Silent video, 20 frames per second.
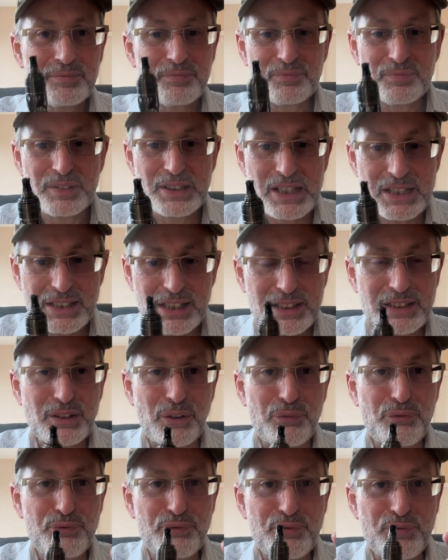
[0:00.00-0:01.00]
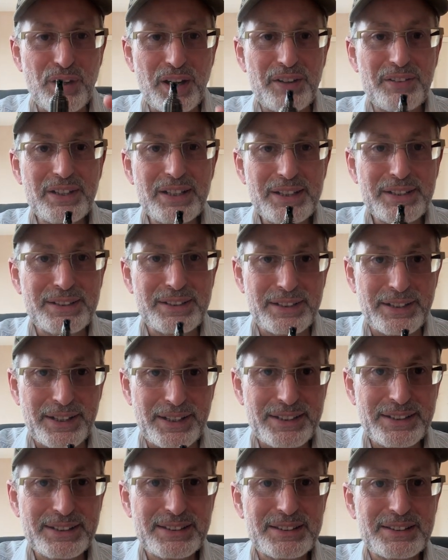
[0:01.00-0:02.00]
This is a very
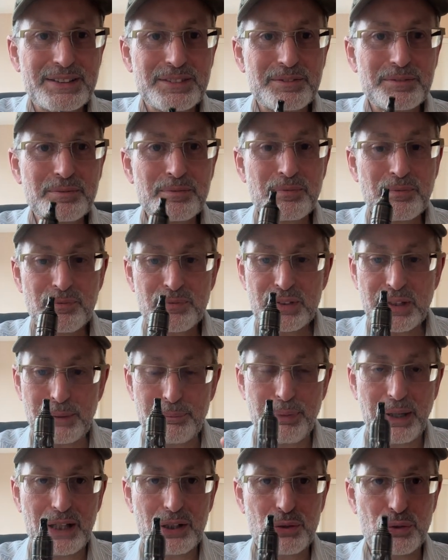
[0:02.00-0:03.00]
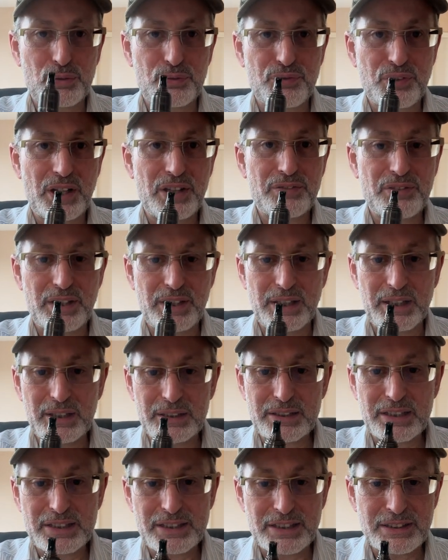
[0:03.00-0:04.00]
nice tobacco flavor here.
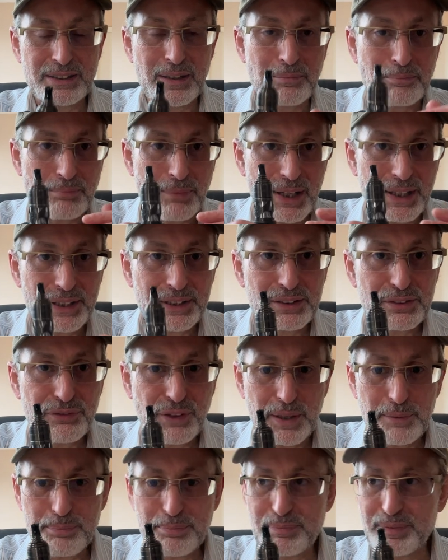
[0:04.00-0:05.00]
This is a mild vape.